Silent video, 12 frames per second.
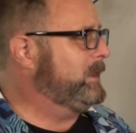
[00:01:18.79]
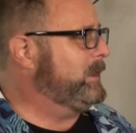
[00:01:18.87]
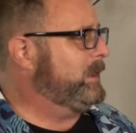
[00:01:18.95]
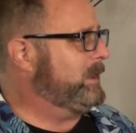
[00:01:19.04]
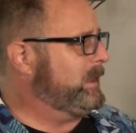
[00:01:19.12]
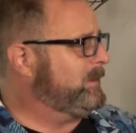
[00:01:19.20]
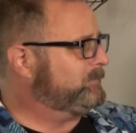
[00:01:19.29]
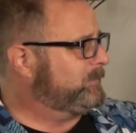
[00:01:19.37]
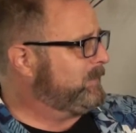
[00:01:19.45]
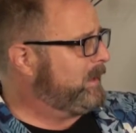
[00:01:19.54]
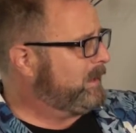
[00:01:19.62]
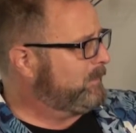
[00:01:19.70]
And after
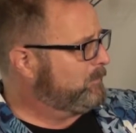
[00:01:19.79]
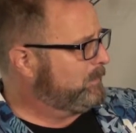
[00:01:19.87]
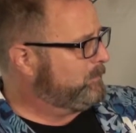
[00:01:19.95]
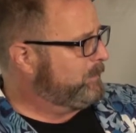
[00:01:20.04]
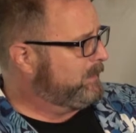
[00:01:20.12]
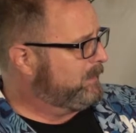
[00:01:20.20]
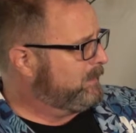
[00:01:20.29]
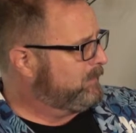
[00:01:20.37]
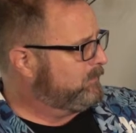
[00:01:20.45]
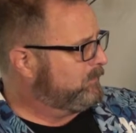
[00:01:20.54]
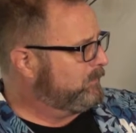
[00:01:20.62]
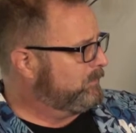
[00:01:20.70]
that, we begin
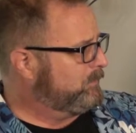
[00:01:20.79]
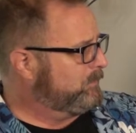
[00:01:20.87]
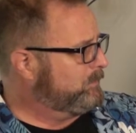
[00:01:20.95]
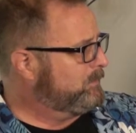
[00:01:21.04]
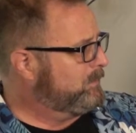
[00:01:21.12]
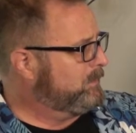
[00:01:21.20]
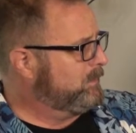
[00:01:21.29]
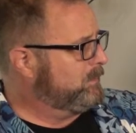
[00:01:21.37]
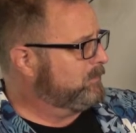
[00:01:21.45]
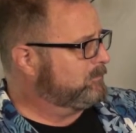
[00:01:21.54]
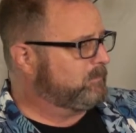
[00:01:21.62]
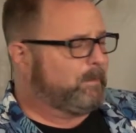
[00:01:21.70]
to
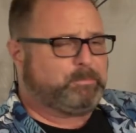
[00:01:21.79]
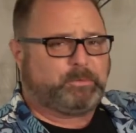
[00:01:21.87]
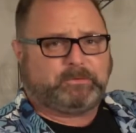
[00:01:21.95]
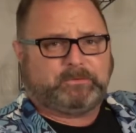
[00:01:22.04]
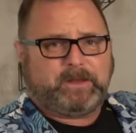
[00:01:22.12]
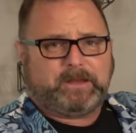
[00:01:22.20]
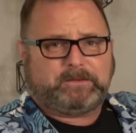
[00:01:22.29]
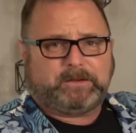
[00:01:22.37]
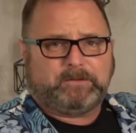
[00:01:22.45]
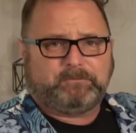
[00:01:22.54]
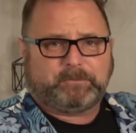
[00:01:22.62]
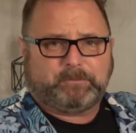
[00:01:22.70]
represent
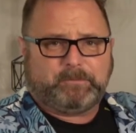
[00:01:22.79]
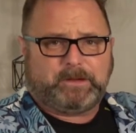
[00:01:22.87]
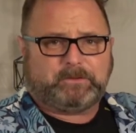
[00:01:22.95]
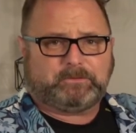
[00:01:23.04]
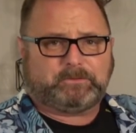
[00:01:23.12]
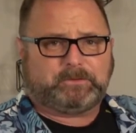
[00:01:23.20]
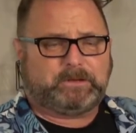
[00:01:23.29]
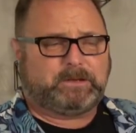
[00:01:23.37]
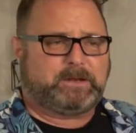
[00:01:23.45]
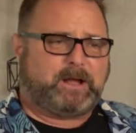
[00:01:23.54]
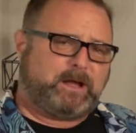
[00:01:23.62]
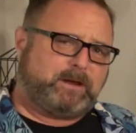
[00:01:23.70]
information
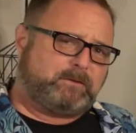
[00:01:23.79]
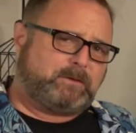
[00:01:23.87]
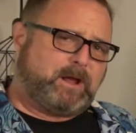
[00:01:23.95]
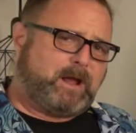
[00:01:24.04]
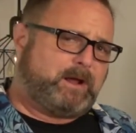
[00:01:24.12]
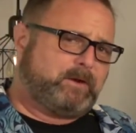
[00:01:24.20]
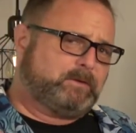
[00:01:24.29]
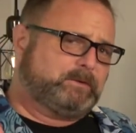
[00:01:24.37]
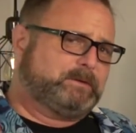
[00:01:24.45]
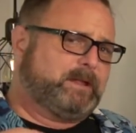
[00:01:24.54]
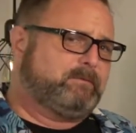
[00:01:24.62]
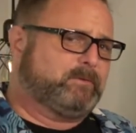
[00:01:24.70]
in higher and higher
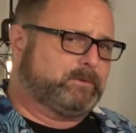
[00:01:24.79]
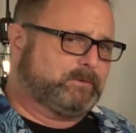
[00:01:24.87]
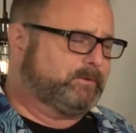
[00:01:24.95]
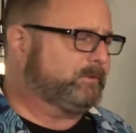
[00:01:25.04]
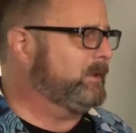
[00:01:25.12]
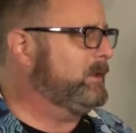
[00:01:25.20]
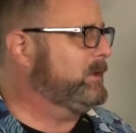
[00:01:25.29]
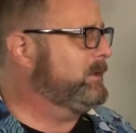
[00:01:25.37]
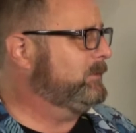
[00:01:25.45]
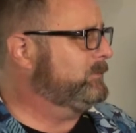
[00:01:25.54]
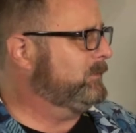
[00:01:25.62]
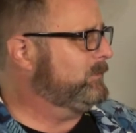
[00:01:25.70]
levels.
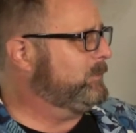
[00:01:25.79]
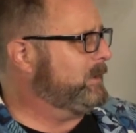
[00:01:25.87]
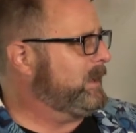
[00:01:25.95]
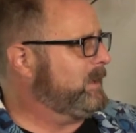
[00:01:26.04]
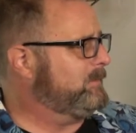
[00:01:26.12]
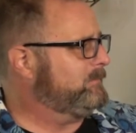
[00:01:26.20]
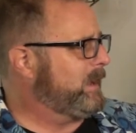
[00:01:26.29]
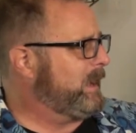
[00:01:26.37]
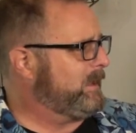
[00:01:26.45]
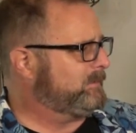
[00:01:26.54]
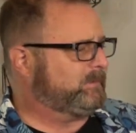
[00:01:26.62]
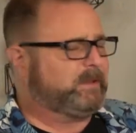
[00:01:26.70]
So we have
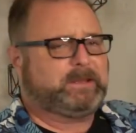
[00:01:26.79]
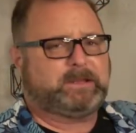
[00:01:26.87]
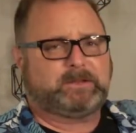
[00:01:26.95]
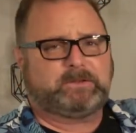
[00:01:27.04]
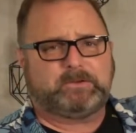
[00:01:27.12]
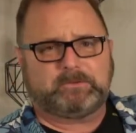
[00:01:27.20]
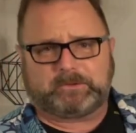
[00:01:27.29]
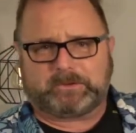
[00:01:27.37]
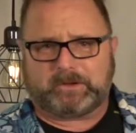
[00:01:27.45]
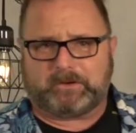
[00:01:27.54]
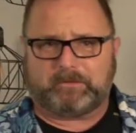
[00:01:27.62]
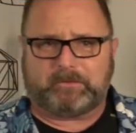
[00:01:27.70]
ASCII and
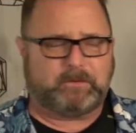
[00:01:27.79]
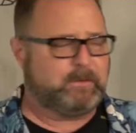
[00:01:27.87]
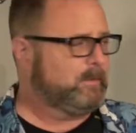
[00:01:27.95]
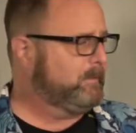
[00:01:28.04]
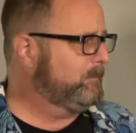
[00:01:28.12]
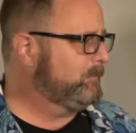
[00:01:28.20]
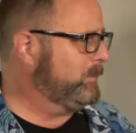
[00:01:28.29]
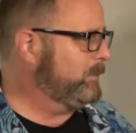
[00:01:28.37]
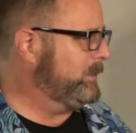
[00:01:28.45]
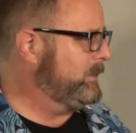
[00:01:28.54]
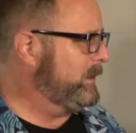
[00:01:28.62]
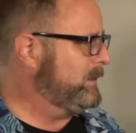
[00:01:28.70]
Unicode.
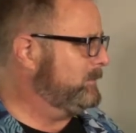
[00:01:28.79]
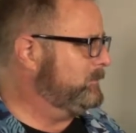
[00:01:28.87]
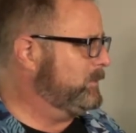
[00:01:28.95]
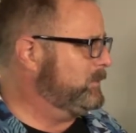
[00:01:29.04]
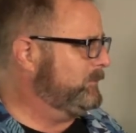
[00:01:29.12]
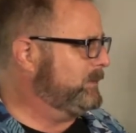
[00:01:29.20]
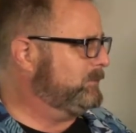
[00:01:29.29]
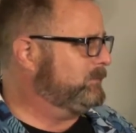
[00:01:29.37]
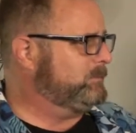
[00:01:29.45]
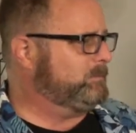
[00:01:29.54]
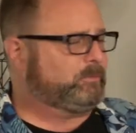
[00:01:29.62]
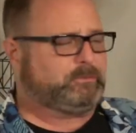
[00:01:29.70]
We then move
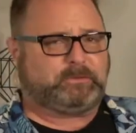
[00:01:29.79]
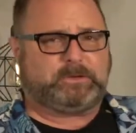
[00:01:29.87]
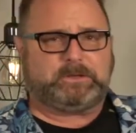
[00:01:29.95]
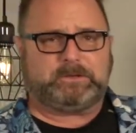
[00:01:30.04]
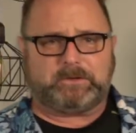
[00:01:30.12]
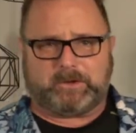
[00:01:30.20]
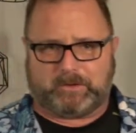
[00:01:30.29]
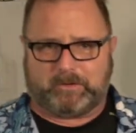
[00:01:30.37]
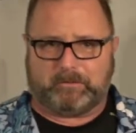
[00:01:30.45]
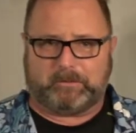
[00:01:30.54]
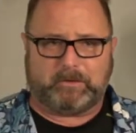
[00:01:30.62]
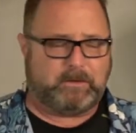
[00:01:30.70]
into machine
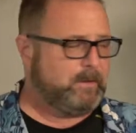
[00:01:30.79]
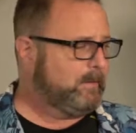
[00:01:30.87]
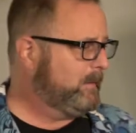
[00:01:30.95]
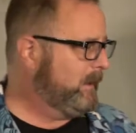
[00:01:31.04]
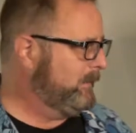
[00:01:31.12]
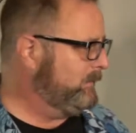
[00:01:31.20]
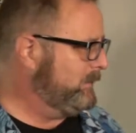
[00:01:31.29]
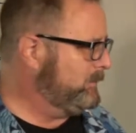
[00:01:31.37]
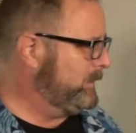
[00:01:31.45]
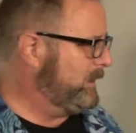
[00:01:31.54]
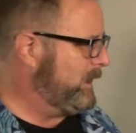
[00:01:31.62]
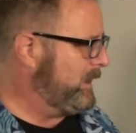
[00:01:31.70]
code. And then
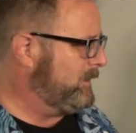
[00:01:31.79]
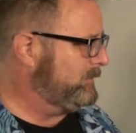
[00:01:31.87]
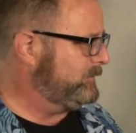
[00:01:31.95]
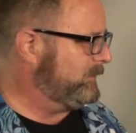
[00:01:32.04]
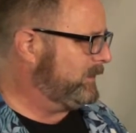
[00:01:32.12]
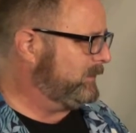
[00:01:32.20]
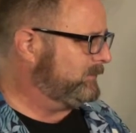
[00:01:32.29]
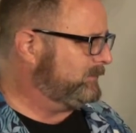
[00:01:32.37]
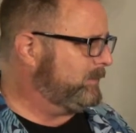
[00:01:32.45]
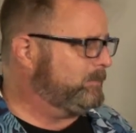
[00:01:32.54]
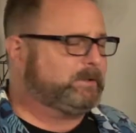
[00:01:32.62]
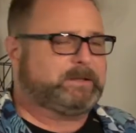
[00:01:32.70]
we have
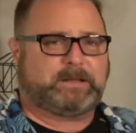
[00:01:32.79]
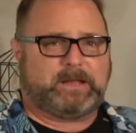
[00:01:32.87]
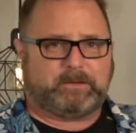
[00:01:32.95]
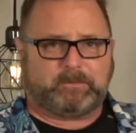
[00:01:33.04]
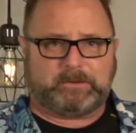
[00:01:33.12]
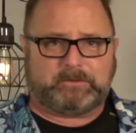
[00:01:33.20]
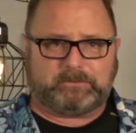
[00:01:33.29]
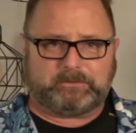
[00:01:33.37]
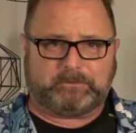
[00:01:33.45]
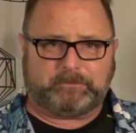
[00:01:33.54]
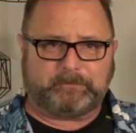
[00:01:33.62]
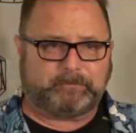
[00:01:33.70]
assembly language,